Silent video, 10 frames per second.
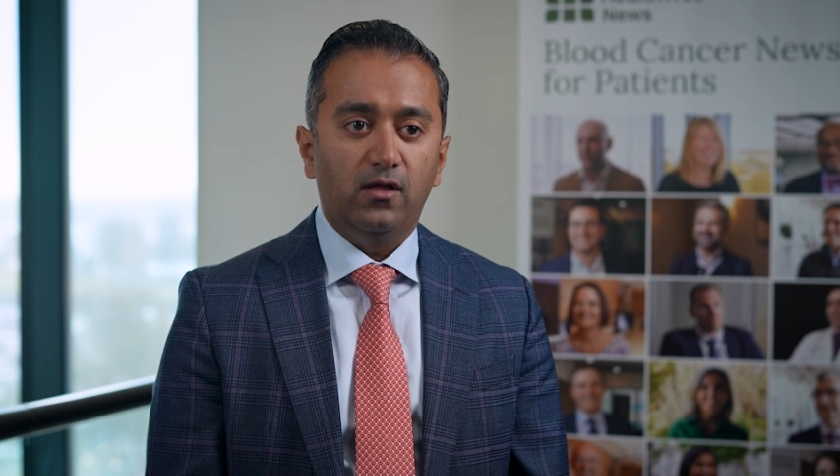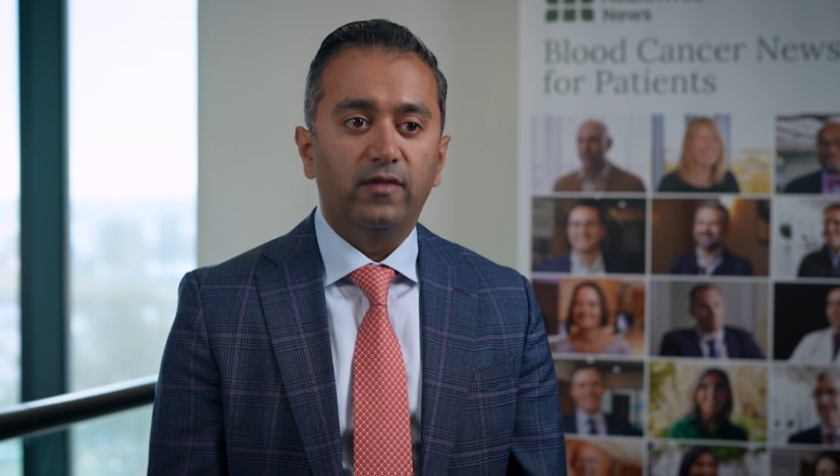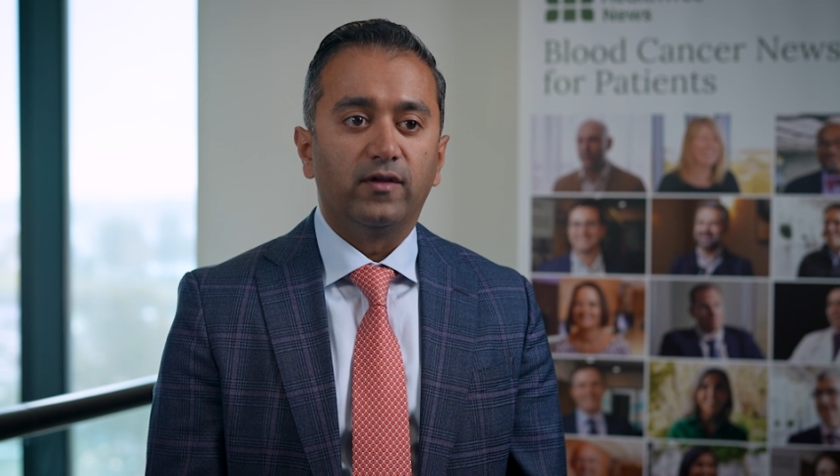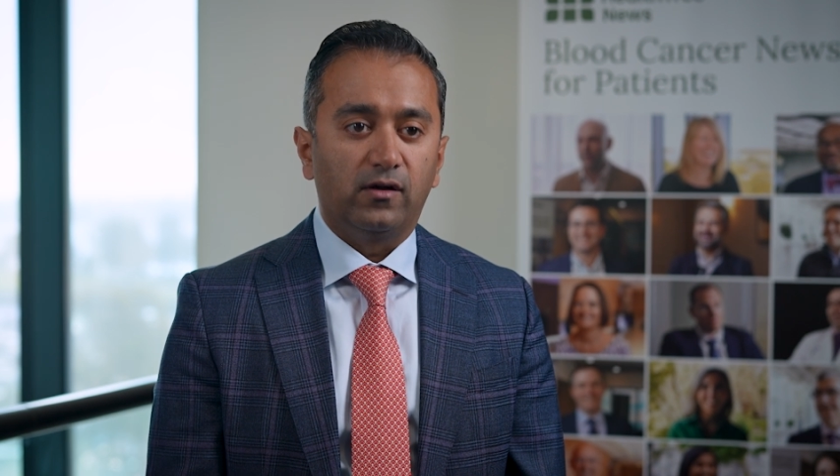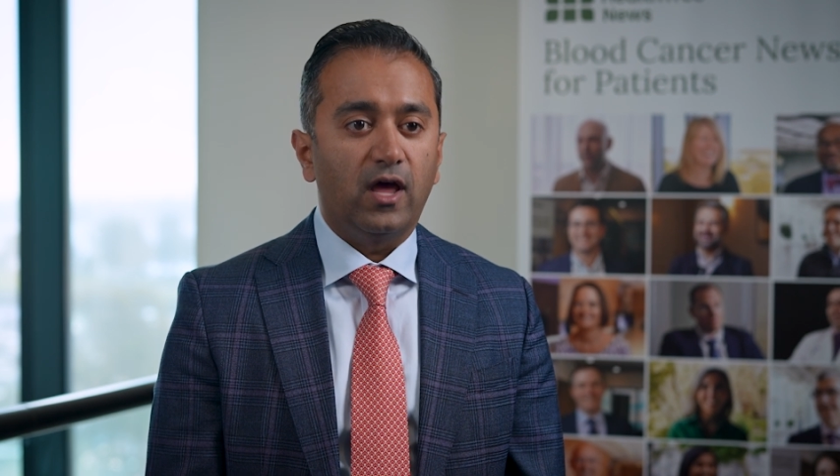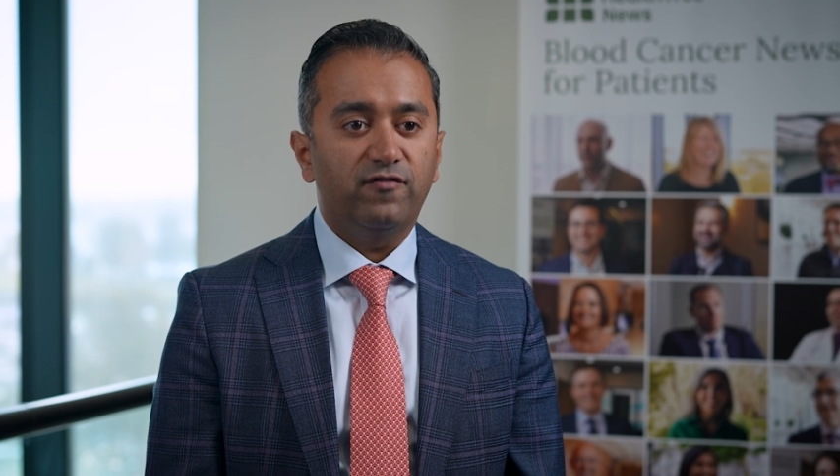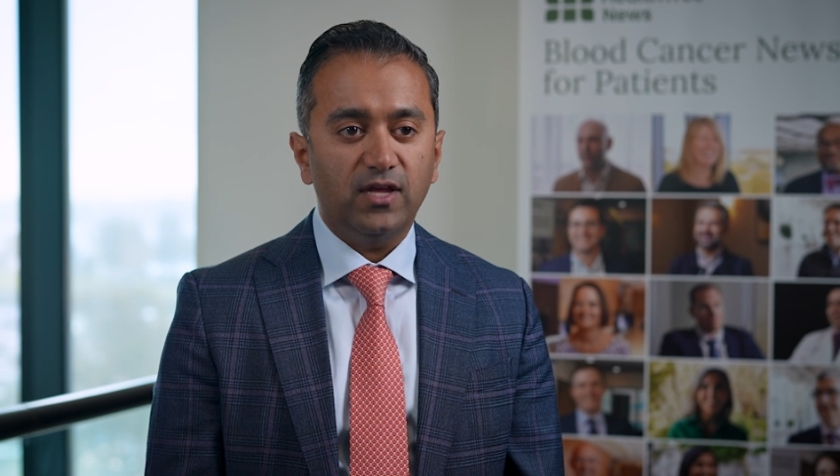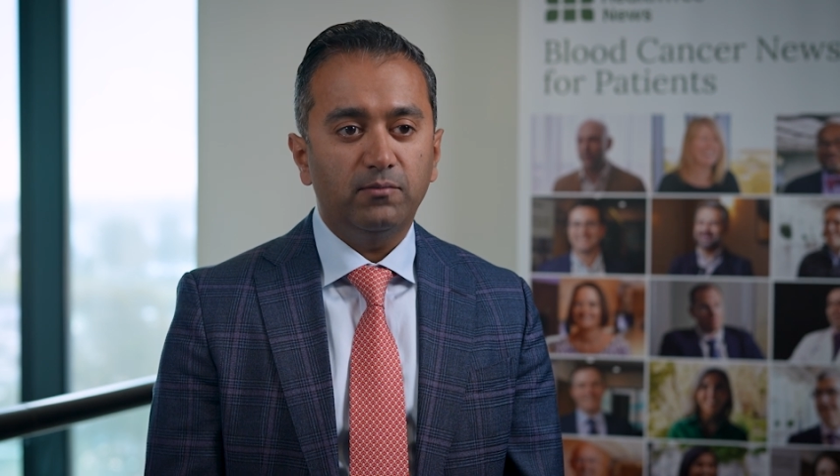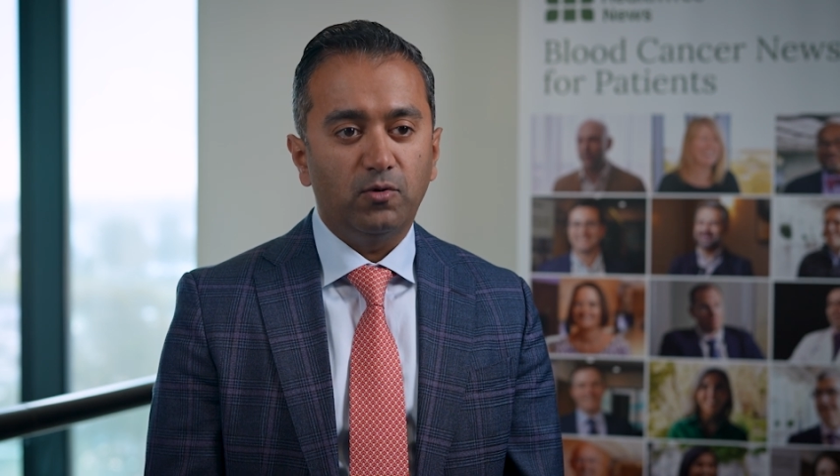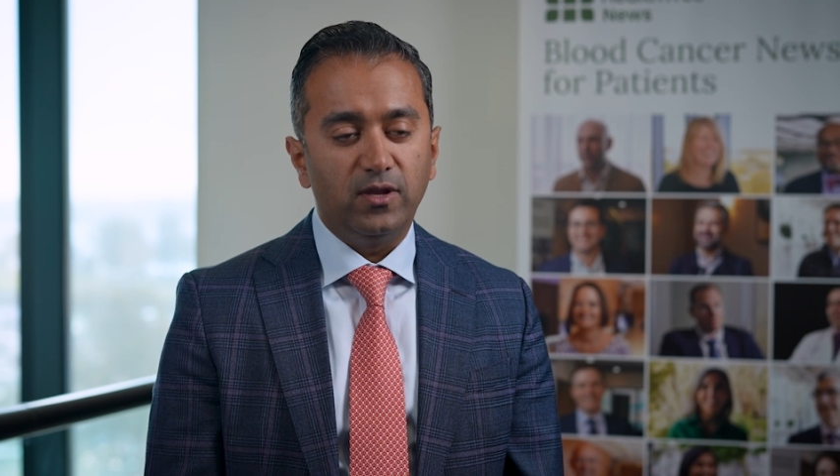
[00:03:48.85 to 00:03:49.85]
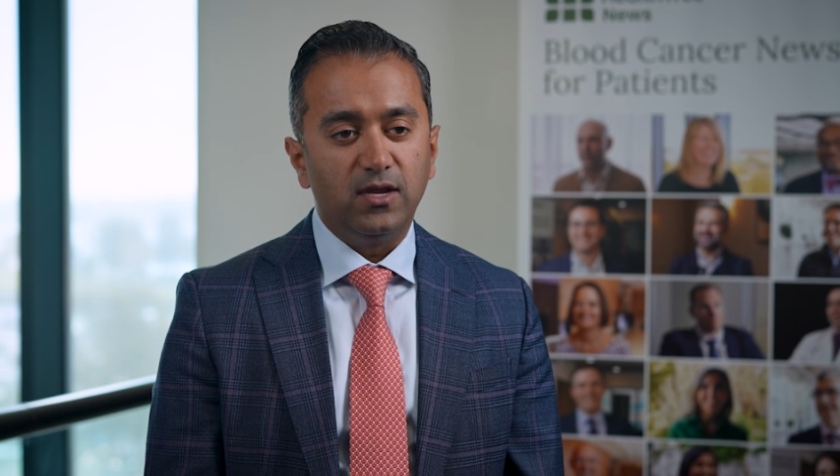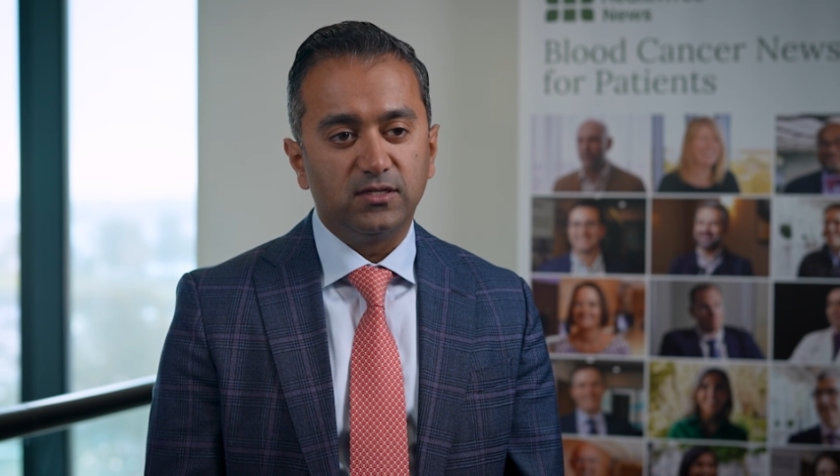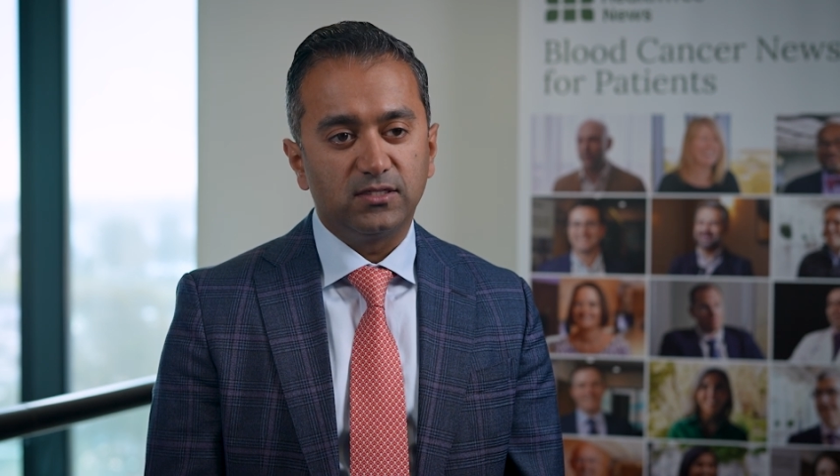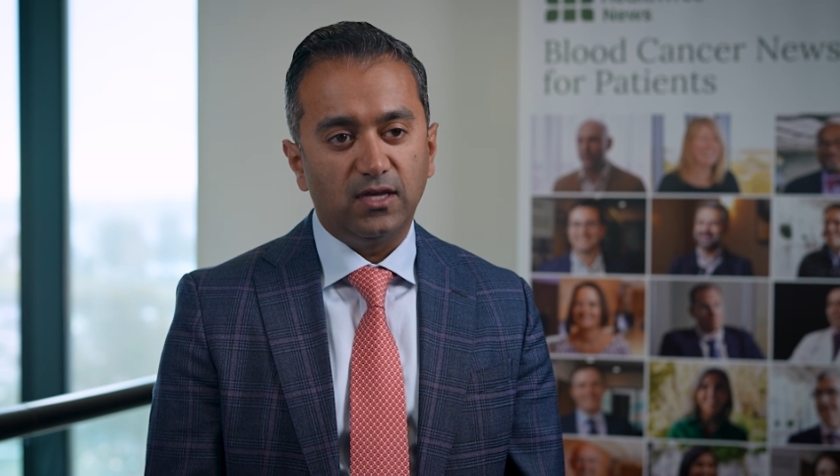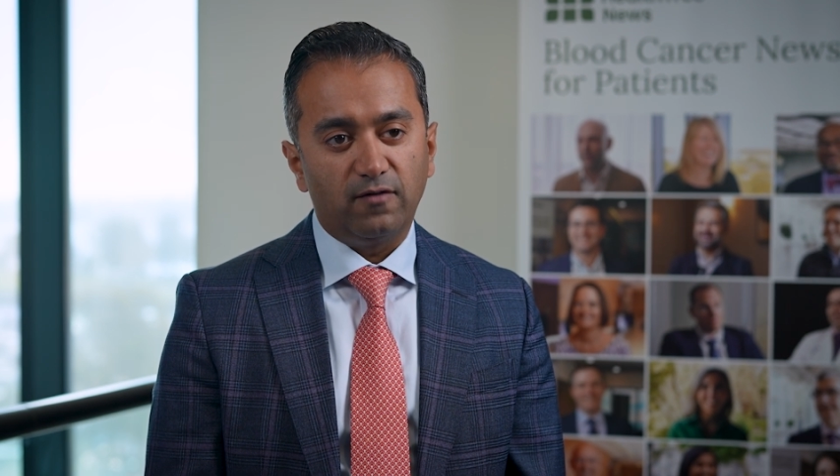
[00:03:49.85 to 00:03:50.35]
in their lifetime, but we need
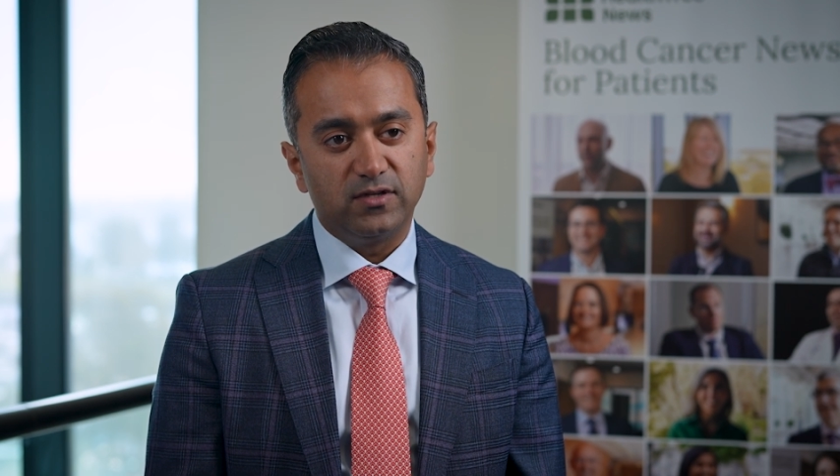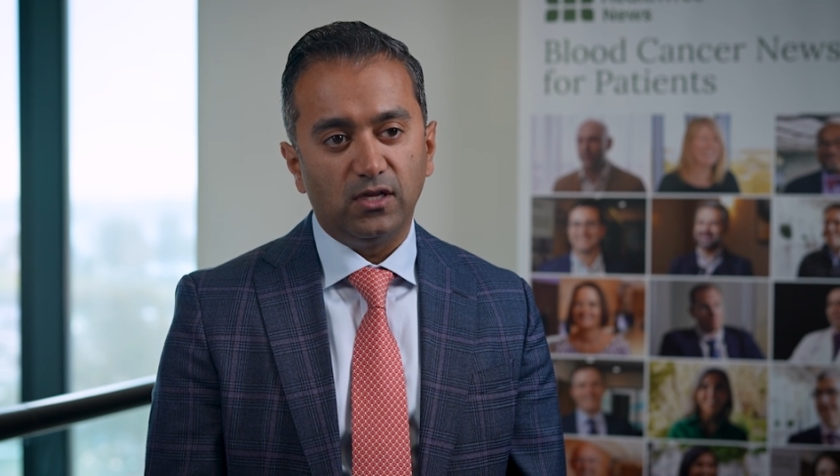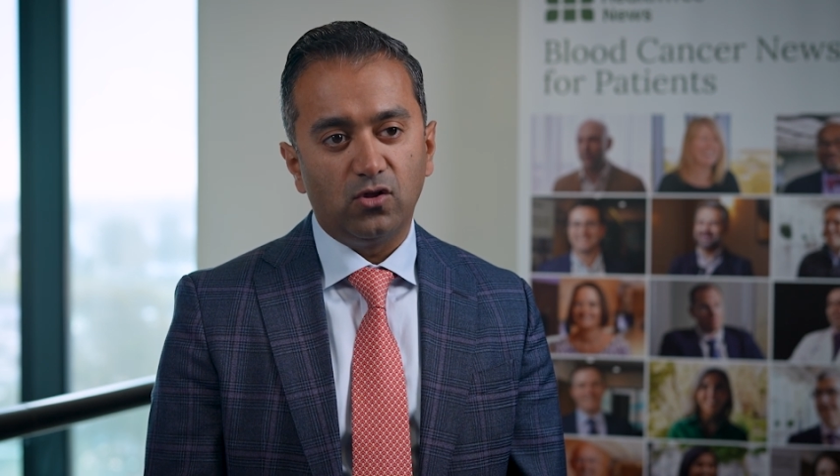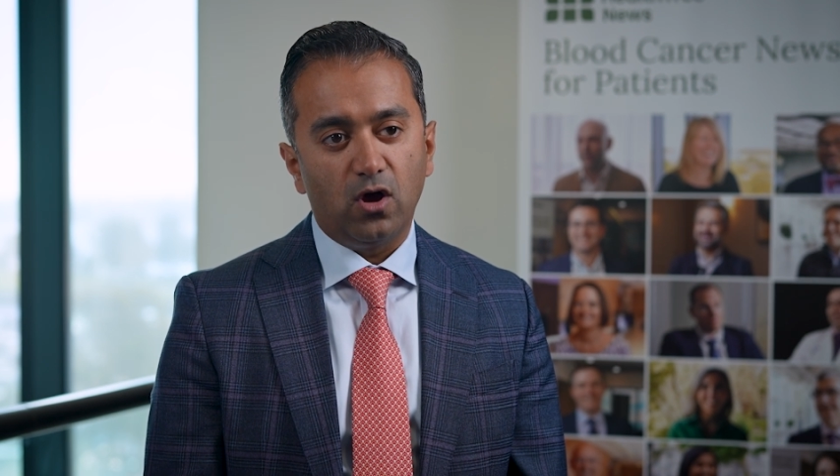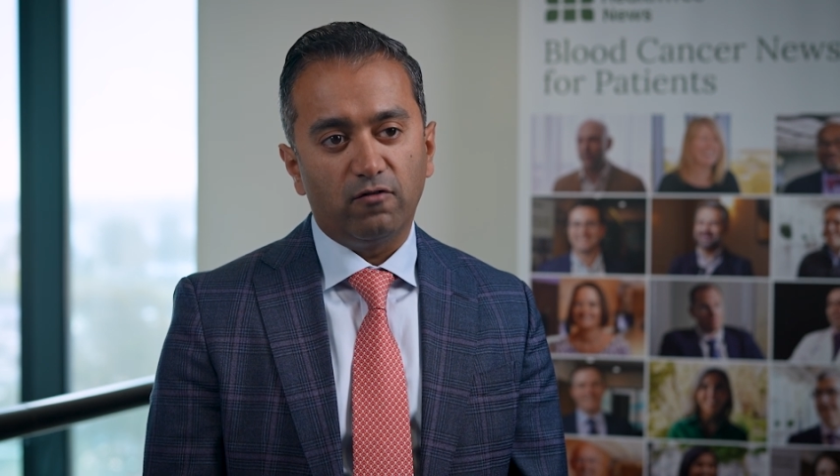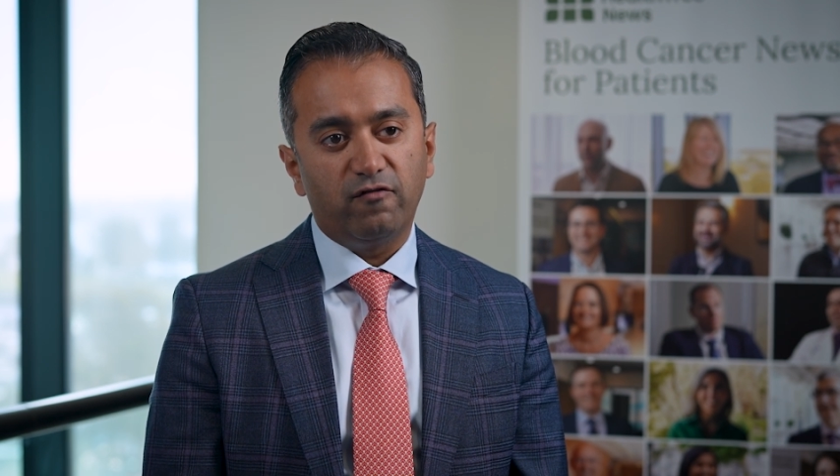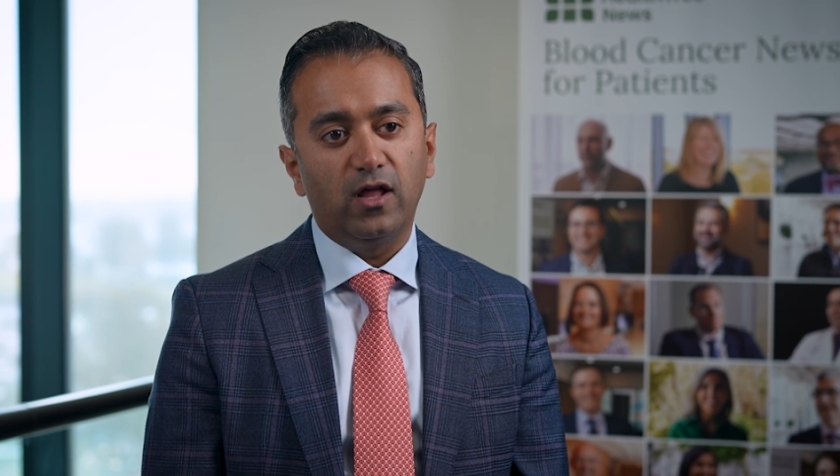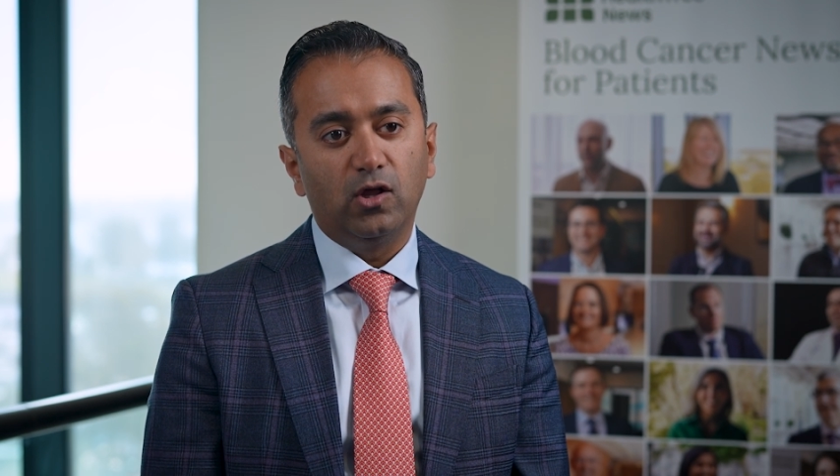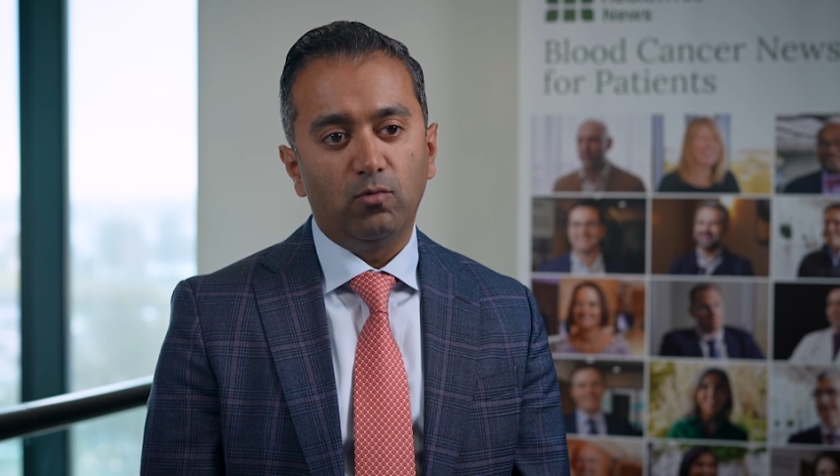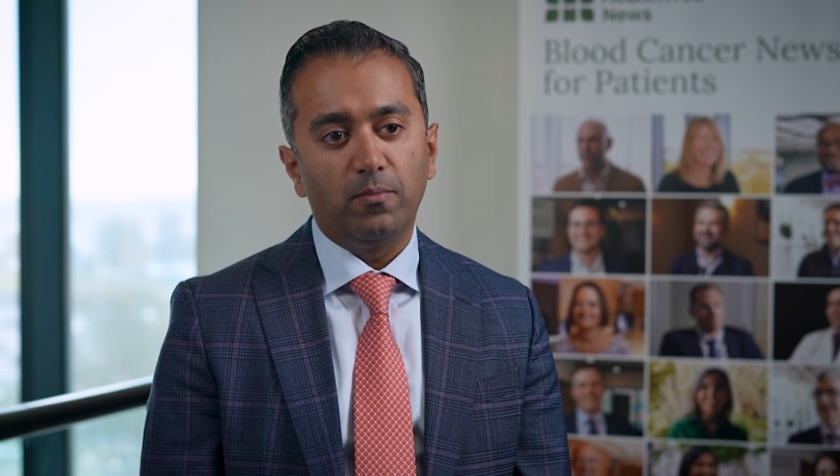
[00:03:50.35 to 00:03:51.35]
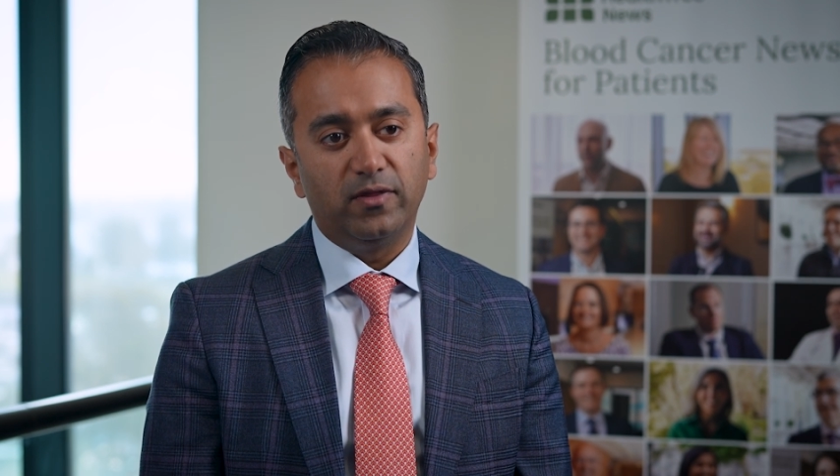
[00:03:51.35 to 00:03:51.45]
to see obviously longer follow-up,